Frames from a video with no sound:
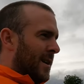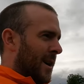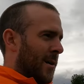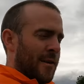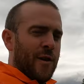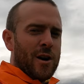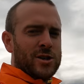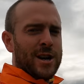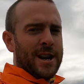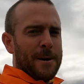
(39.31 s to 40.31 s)
Now
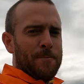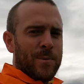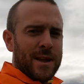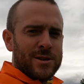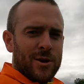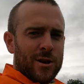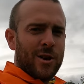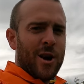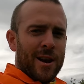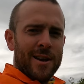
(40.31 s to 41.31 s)
unfortunately, it's
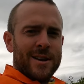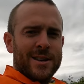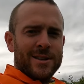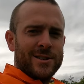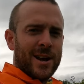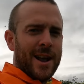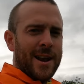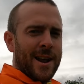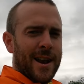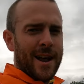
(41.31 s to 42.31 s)
not all
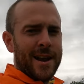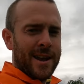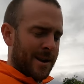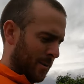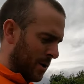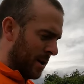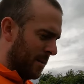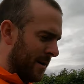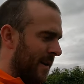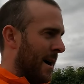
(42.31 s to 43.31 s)
sun and honey when you're a
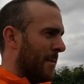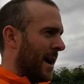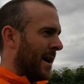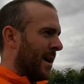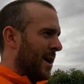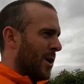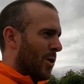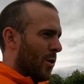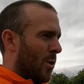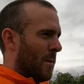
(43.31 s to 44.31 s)
bee farmer
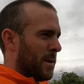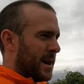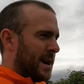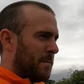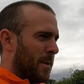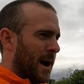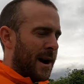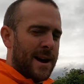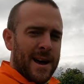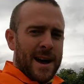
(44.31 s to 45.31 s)
or a
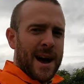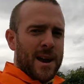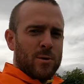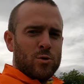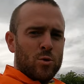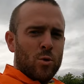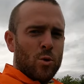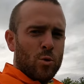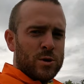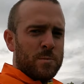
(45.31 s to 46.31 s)
beekeeper, and you
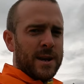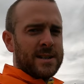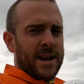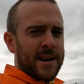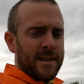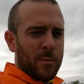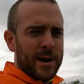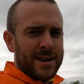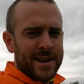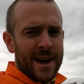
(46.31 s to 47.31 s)
do lose bees in the
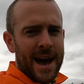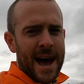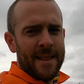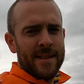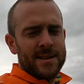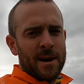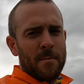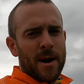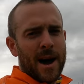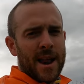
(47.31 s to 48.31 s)
winter and the
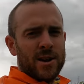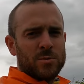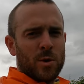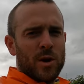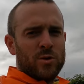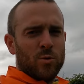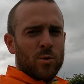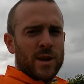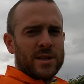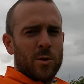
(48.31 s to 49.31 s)
summer, and I just want to
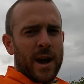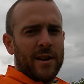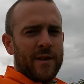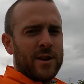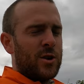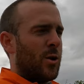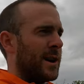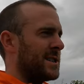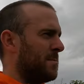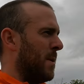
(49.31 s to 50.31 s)
do this quick video
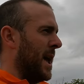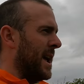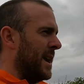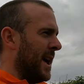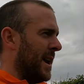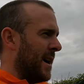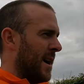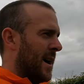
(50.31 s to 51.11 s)
explaining